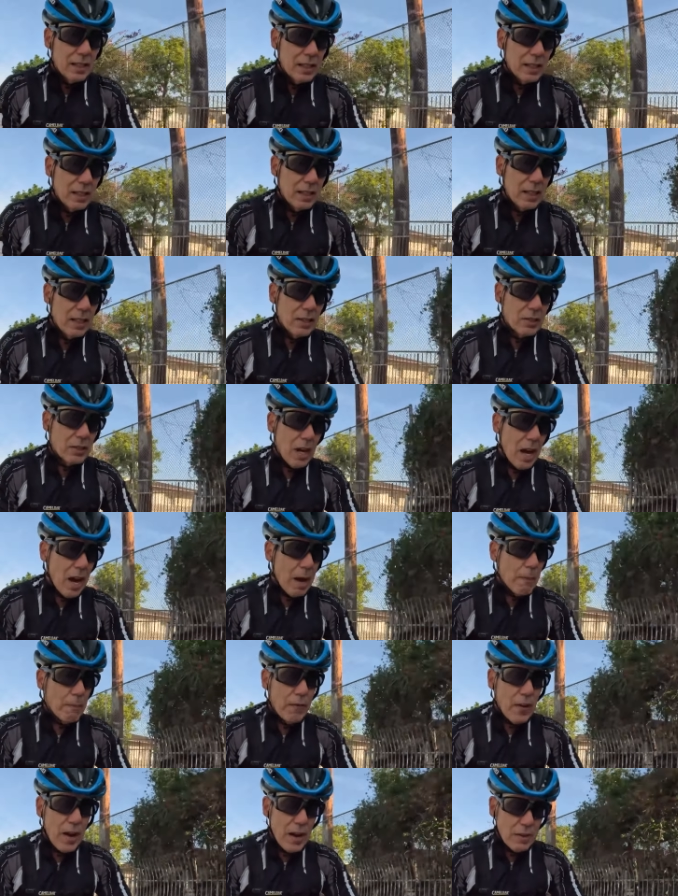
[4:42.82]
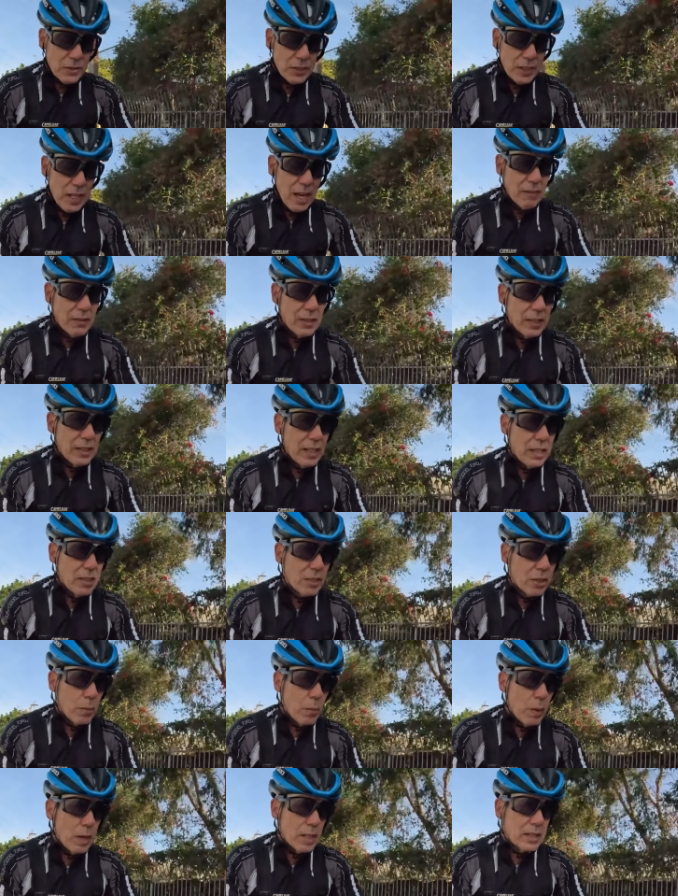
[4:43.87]
These, I'm 5'7", these are
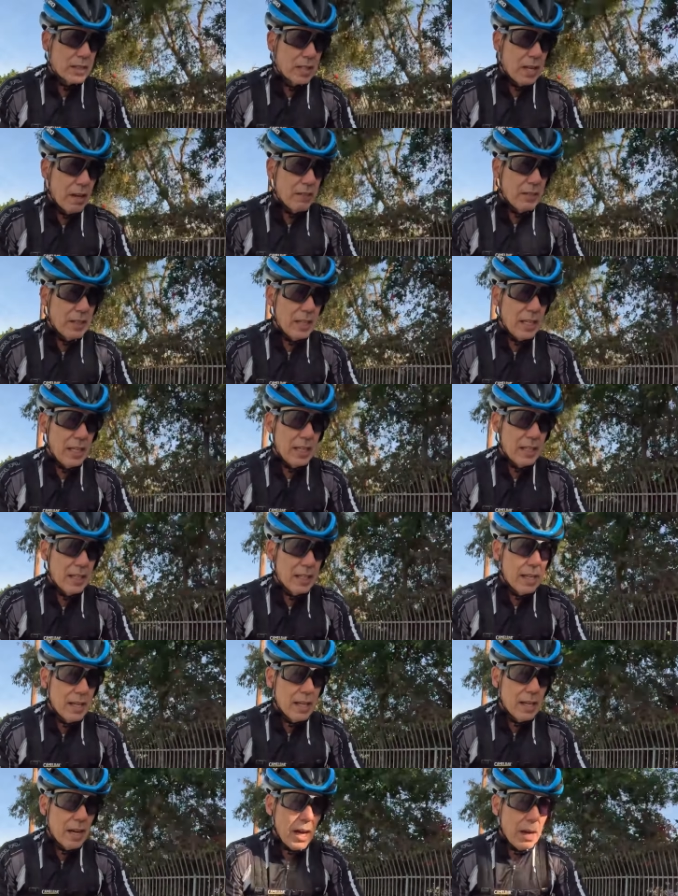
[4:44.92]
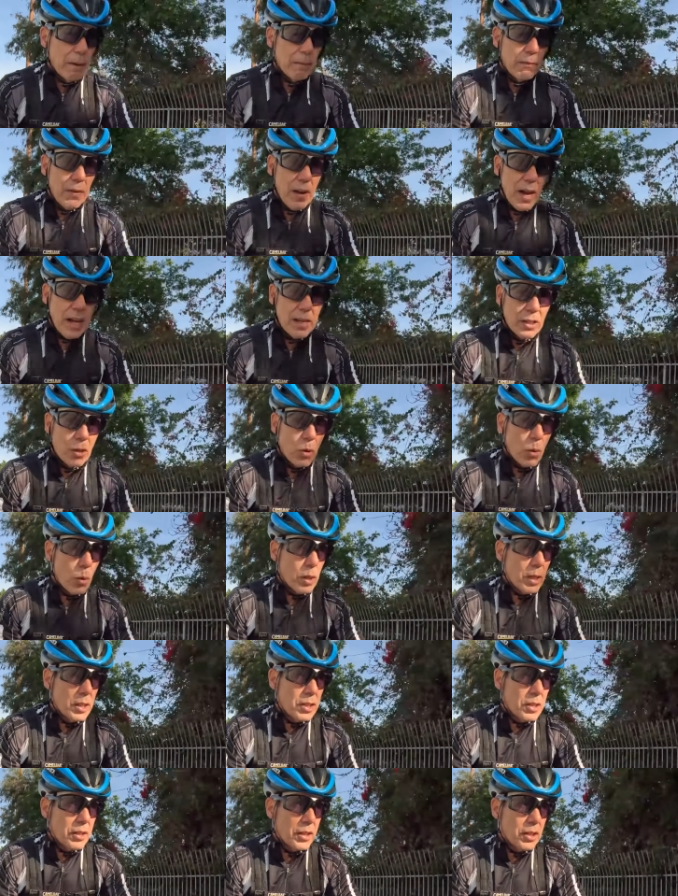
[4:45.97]
170, I'm fine. According
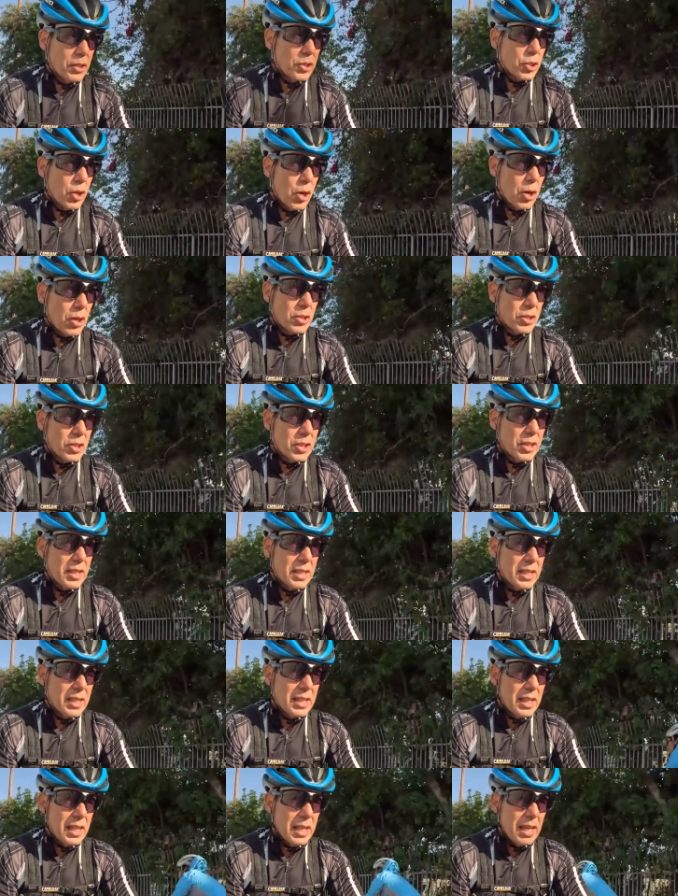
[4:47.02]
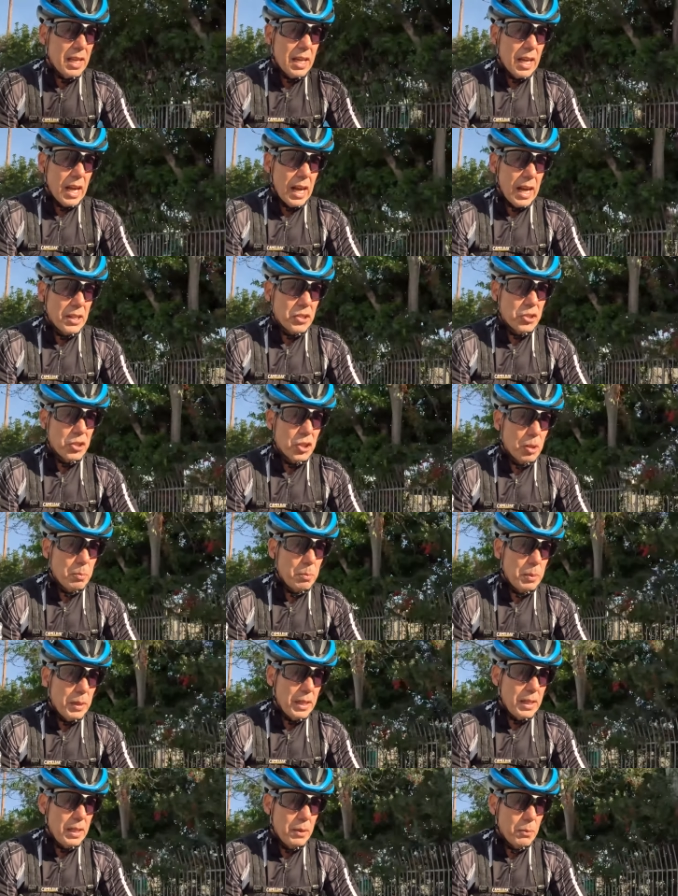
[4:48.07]
to the charts, I should
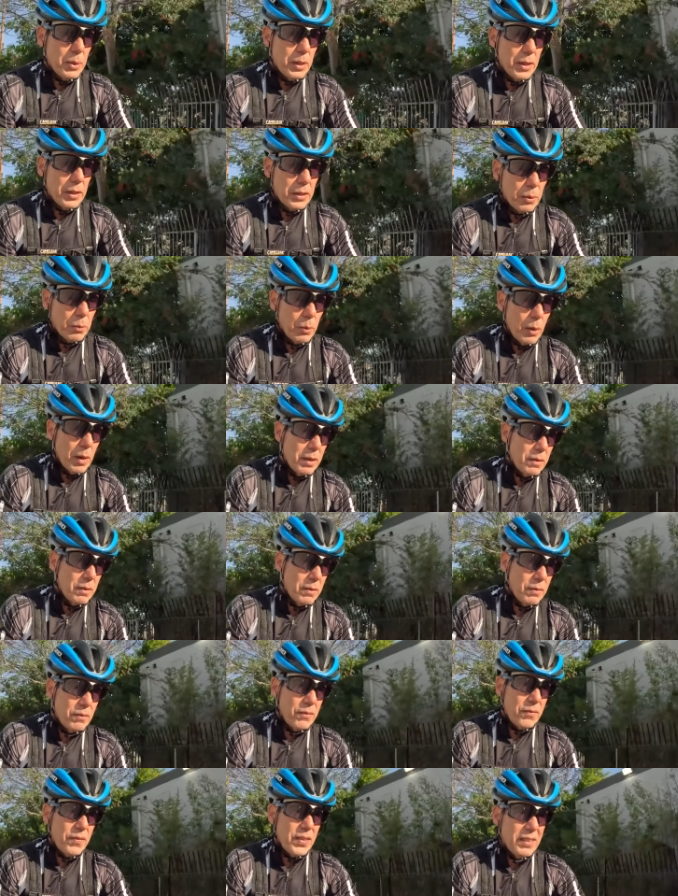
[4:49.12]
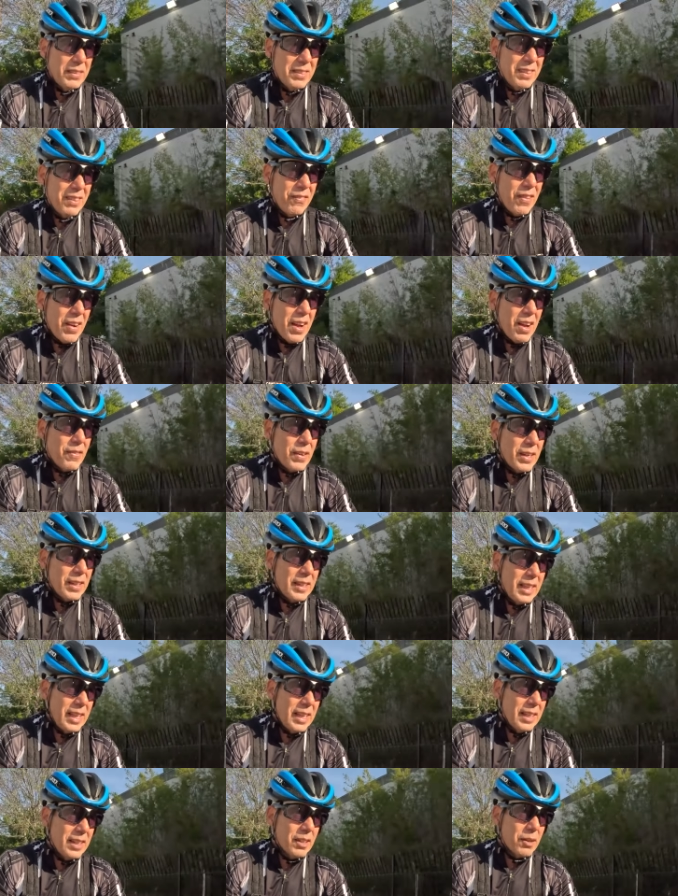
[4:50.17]
be with 155 I
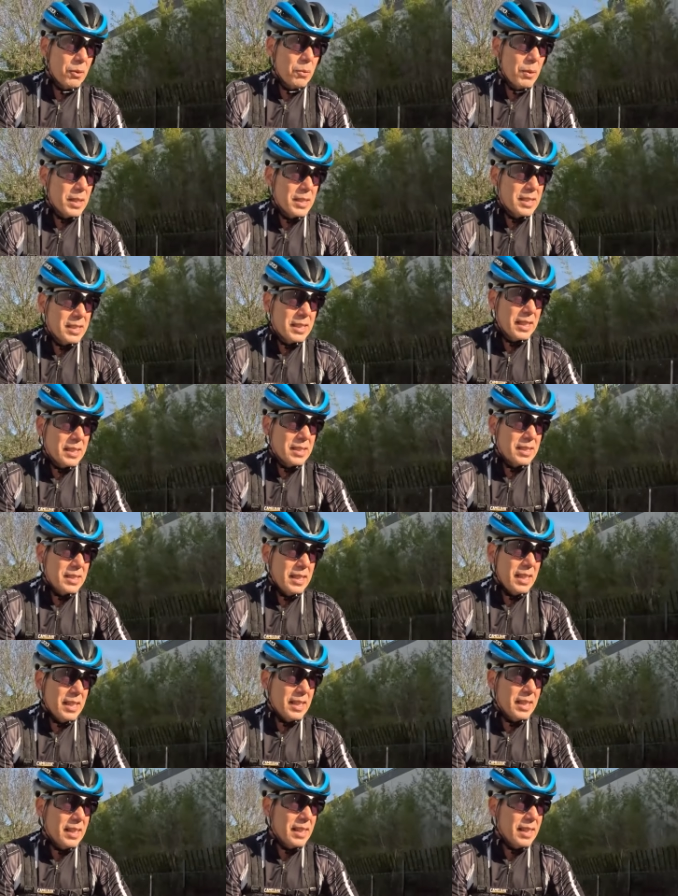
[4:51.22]
think or 160